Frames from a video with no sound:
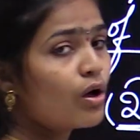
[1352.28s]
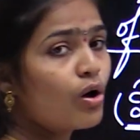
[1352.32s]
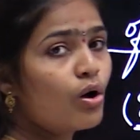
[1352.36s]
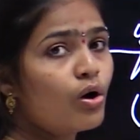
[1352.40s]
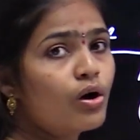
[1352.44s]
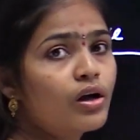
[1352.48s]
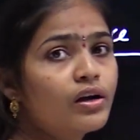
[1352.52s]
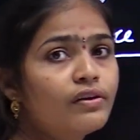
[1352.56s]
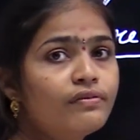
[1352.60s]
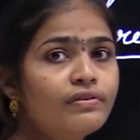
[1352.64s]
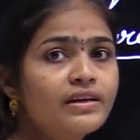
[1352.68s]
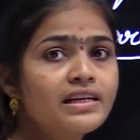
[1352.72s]

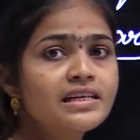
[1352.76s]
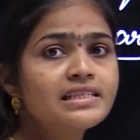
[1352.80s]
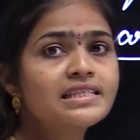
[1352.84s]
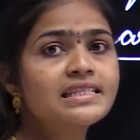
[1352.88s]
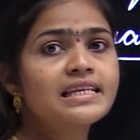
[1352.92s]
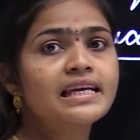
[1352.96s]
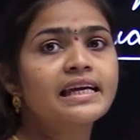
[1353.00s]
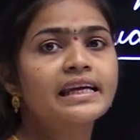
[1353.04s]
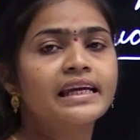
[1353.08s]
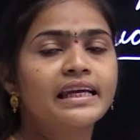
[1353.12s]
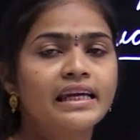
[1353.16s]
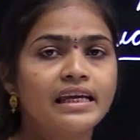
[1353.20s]

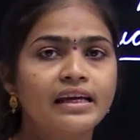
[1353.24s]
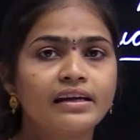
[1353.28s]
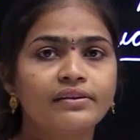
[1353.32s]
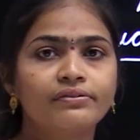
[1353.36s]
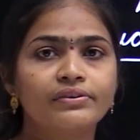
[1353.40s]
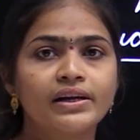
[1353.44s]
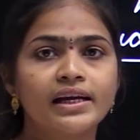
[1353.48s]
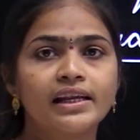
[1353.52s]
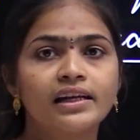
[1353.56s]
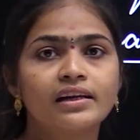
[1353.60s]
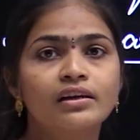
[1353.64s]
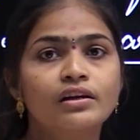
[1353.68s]
always
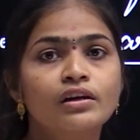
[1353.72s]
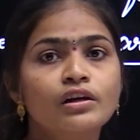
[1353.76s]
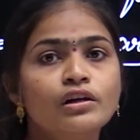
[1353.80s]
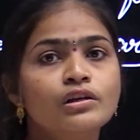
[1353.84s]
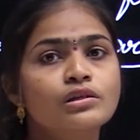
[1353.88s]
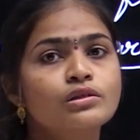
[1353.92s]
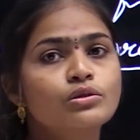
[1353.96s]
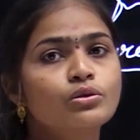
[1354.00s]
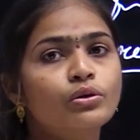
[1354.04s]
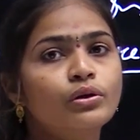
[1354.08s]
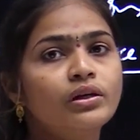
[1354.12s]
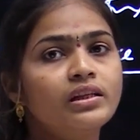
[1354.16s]
even
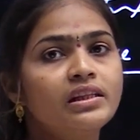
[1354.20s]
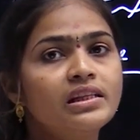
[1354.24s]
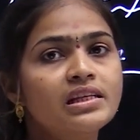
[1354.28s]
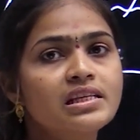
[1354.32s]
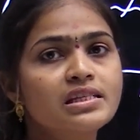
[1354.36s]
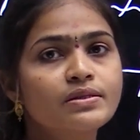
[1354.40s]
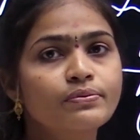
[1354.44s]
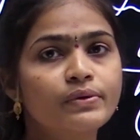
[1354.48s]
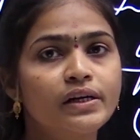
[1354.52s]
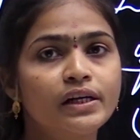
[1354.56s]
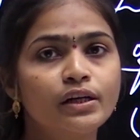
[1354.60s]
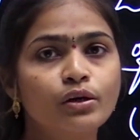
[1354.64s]
so in
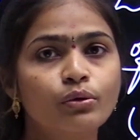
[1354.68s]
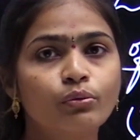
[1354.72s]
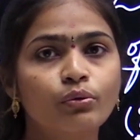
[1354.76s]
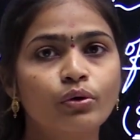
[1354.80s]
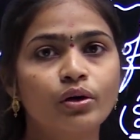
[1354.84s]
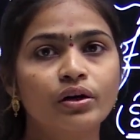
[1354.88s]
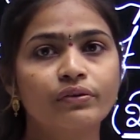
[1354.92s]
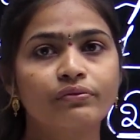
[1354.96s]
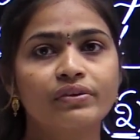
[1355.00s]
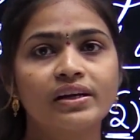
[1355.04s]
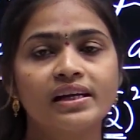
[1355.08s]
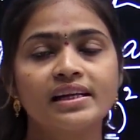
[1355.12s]
this video
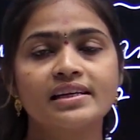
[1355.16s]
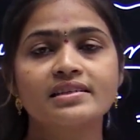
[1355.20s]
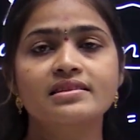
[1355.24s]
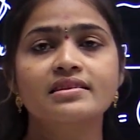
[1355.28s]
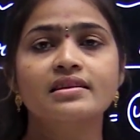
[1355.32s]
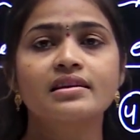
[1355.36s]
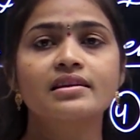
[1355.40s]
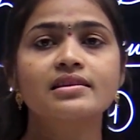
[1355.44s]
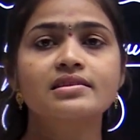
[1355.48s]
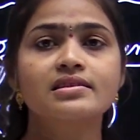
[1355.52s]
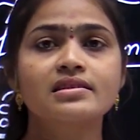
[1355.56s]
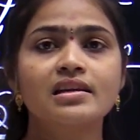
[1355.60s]
what we
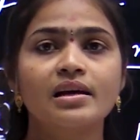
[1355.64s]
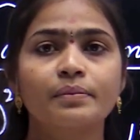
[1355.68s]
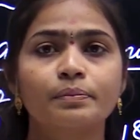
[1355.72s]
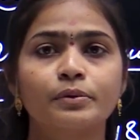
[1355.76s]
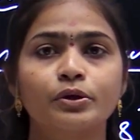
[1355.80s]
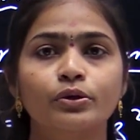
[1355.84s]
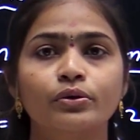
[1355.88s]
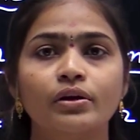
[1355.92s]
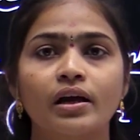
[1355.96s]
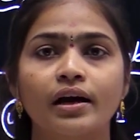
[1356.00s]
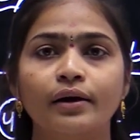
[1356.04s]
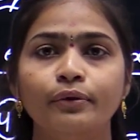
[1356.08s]
discussed up
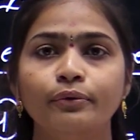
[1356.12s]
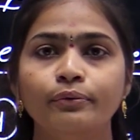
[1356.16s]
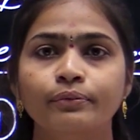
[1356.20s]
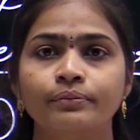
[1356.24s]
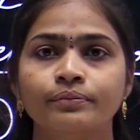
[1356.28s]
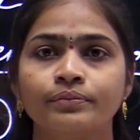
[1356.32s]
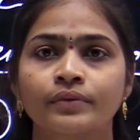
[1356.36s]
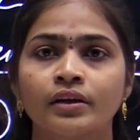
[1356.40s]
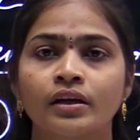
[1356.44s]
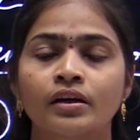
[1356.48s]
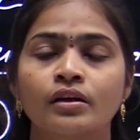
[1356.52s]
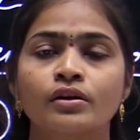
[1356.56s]
to now
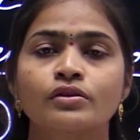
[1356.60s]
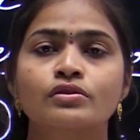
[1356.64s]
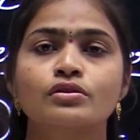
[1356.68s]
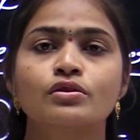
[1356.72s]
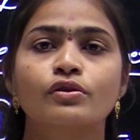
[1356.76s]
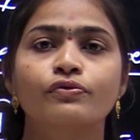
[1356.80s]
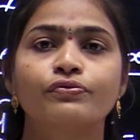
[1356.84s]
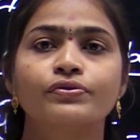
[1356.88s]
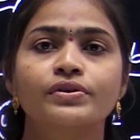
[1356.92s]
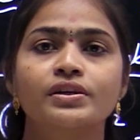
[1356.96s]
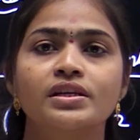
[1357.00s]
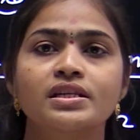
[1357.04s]

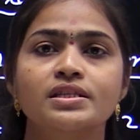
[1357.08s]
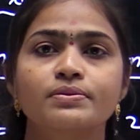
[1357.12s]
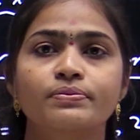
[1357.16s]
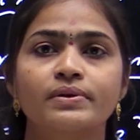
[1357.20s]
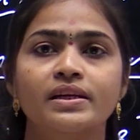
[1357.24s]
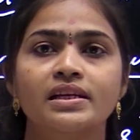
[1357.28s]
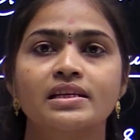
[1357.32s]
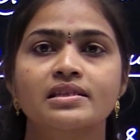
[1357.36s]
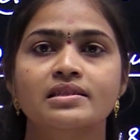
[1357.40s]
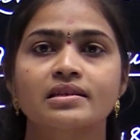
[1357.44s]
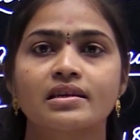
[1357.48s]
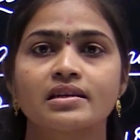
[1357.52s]
so first
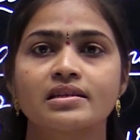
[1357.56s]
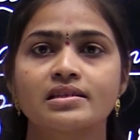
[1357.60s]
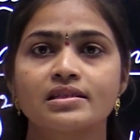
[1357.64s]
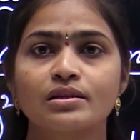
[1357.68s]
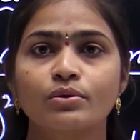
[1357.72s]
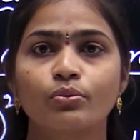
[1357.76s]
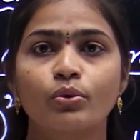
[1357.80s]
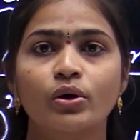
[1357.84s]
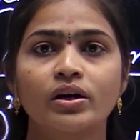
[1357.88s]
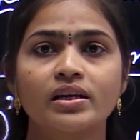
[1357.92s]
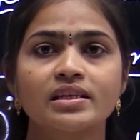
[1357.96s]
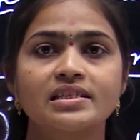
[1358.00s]
we discussed
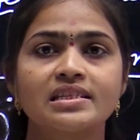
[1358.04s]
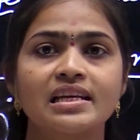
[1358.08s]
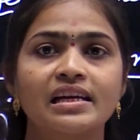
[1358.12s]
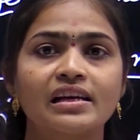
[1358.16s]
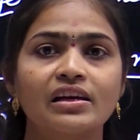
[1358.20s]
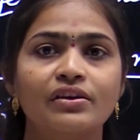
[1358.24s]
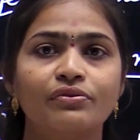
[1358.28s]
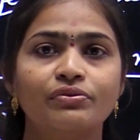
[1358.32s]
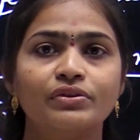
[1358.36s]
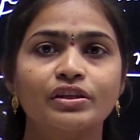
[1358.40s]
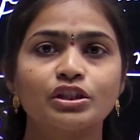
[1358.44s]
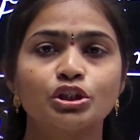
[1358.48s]
what is the
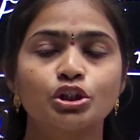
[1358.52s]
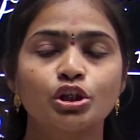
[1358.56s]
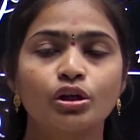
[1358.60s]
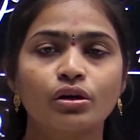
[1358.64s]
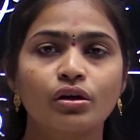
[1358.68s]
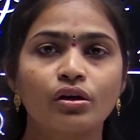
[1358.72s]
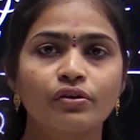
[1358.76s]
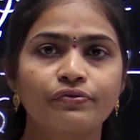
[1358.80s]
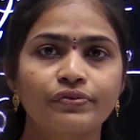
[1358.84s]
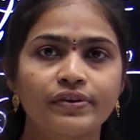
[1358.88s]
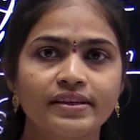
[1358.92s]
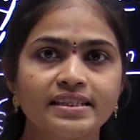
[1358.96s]

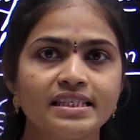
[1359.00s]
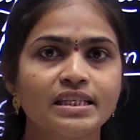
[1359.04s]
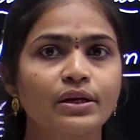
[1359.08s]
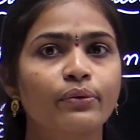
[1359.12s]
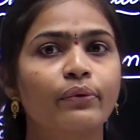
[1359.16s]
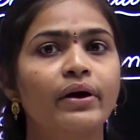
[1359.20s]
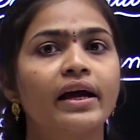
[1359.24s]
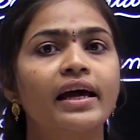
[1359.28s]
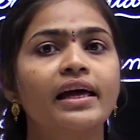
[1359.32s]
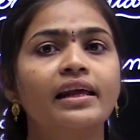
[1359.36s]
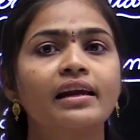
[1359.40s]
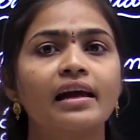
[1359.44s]
definition of a
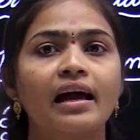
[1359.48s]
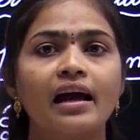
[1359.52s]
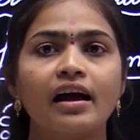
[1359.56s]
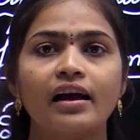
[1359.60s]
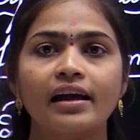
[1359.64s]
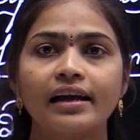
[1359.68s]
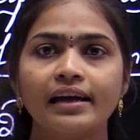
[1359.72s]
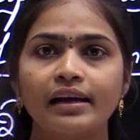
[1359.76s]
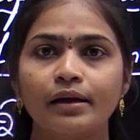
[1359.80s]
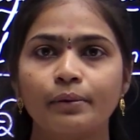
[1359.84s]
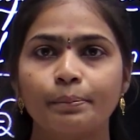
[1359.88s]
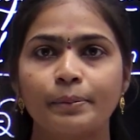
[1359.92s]
square
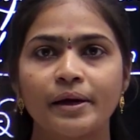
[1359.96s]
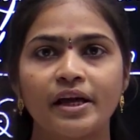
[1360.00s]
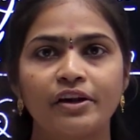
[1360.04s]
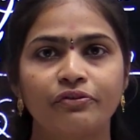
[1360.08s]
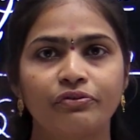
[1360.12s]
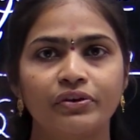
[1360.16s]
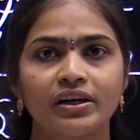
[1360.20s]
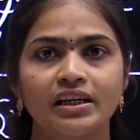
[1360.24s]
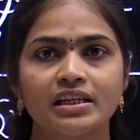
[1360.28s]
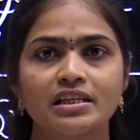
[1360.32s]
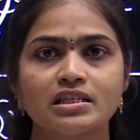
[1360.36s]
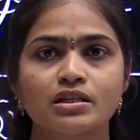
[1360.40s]
and a
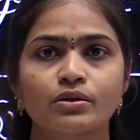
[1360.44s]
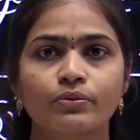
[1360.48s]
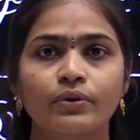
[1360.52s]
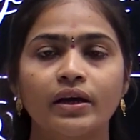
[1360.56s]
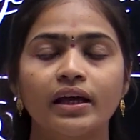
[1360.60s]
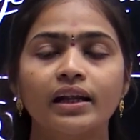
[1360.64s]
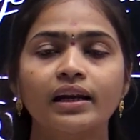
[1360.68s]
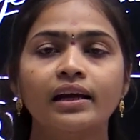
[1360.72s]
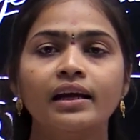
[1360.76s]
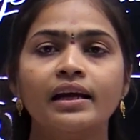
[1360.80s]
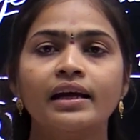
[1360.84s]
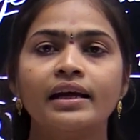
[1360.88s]
perfect
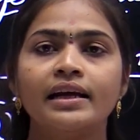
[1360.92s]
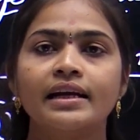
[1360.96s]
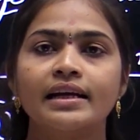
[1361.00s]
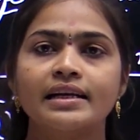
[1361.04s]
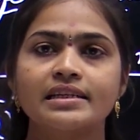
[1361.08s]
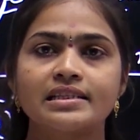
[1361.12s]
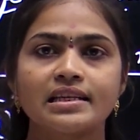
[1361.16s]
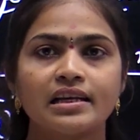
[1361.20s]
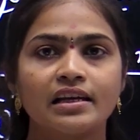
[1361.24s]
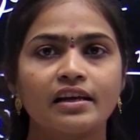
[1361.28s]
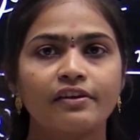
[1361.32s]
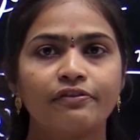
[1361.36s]
square
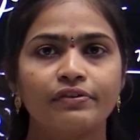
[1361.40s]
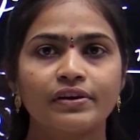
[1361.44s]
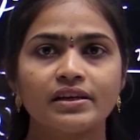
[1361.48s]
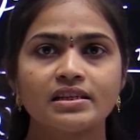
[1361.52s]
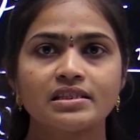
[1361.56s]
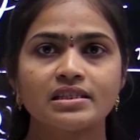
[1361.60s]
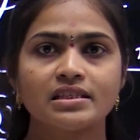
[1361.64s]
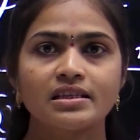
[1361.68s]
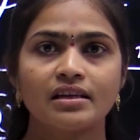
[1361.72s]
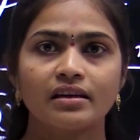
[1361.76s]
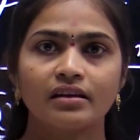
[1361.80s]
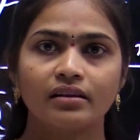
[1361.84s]
it's a
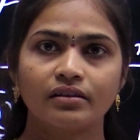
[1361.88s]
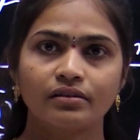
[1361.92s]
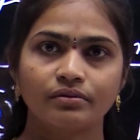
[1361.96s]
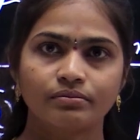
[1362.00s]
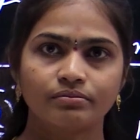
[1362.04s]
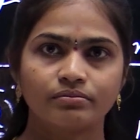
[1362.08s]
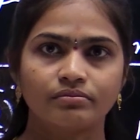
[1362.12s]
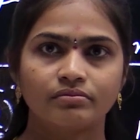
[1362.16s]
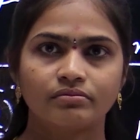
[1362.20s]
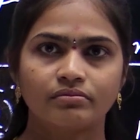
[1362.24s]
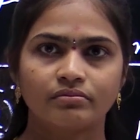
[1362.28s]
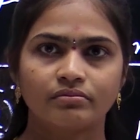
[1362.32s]
difference uh,